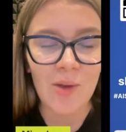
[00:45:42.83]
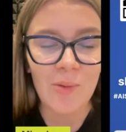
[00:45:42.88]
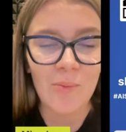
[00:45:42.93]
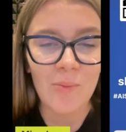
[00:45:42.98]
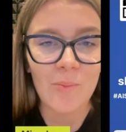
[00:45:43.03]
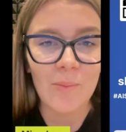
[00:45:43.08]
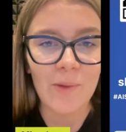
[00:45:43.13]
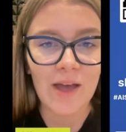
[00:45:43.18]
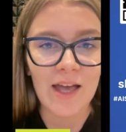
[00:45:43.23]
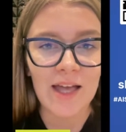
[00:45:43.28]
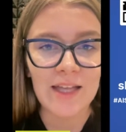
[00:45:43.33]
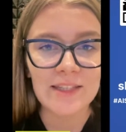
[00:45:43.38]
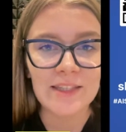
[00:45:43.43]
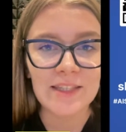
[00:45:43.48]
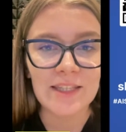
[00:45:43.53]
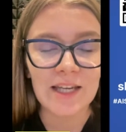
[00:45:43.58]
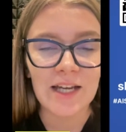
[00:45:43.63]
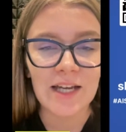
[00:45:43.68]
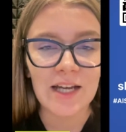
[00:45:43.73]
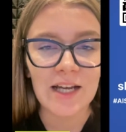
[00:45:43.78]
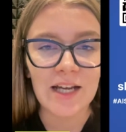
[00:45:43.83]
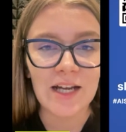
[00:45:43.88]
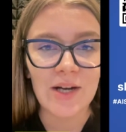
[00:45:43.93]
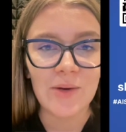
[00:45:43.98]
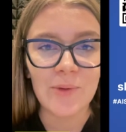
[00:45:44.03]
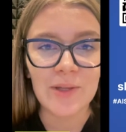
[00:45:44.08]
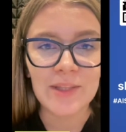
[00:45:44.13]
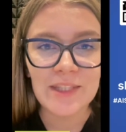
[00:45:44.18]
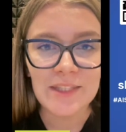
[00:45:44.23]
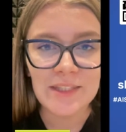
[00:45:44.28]
But
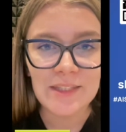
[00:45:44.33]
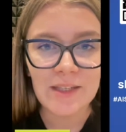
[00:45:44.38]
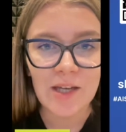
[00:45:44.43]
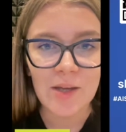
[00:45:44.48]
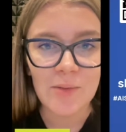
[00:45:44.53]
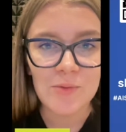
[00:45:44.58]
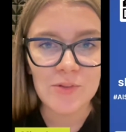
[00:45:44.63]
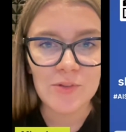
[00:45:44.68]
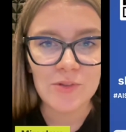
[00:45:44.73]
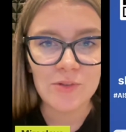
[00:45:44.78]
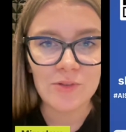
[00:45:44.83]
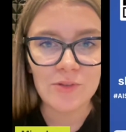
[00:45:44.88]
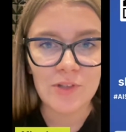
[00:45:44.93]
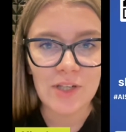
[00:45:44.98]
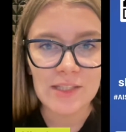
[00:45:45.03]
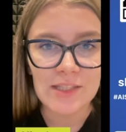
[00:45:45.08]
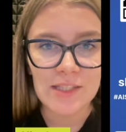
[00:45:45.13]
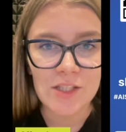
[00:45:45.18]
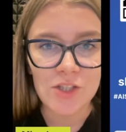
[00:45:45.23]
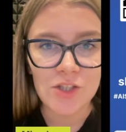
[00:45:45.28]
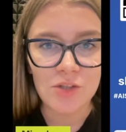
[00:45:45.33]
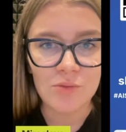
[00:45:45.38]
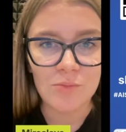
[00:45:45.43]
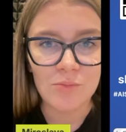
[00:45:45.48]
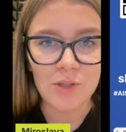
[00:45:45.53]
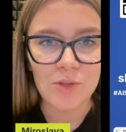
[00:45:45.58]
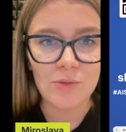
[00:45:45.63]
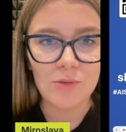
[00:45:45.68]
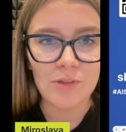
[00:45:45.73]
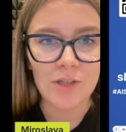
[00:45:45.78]
when it comes to transition
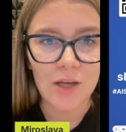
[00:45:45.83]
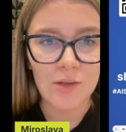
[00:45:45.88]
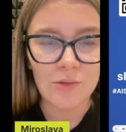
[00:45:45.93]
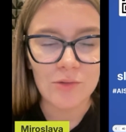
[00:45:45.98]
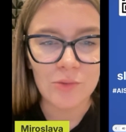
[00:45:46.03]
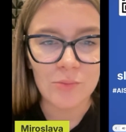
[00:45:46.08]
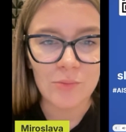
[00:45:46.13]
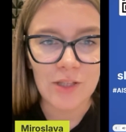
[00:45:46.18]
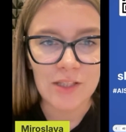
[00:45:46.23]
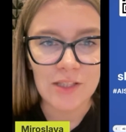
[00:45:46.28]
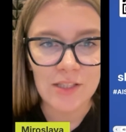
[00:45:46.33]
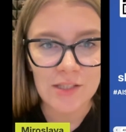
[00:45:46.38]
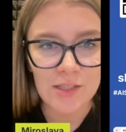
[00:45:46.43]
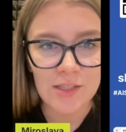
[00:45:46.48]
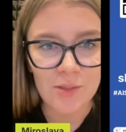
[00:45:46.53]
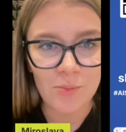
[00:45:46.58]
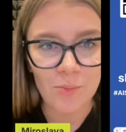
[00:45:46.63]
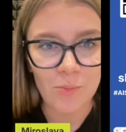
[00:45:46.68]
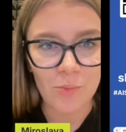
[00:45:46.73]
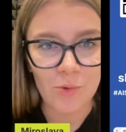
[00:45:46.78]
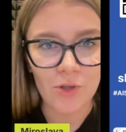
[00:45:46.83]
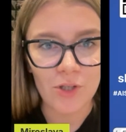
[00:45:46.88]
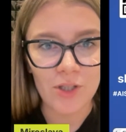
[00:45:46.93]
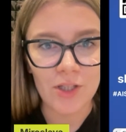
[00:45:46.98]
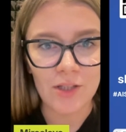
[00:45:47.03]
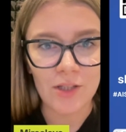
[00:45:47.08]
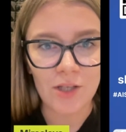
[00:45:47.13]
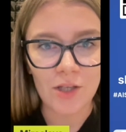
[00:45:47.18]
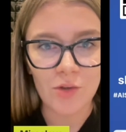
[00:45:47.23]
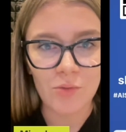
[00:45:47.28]
between automated support
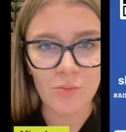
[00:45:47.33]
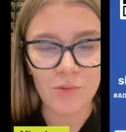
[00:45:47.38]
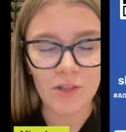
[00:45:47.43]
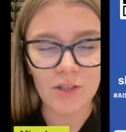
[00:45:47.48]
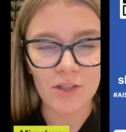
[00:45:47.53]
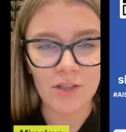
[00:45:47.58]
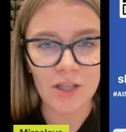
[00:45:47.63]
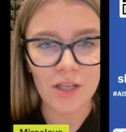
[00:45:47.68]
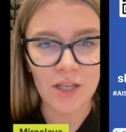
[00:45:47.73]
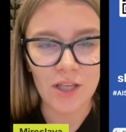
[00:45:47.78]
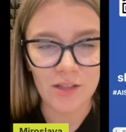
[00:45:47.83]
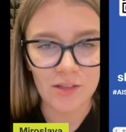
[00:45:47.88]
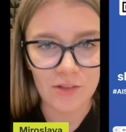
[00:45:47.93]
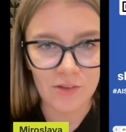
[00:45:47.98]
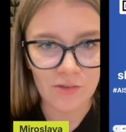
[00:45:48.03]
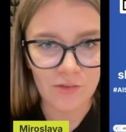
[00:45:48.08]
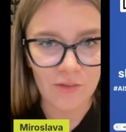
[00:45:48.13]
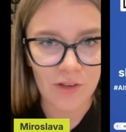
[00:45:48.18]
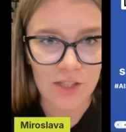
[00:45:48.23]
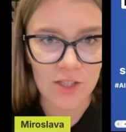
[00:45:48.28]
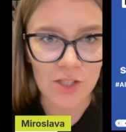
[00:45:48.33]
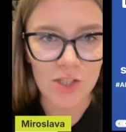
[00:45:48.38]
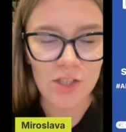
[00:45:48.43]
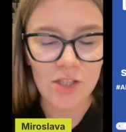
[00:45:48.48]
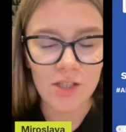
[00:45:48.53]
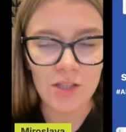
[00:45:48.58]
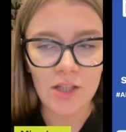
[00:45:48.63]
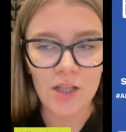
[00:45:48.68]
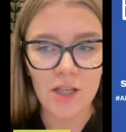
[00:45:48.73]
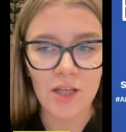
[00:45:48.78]
and human
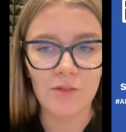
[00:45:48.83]
intervention,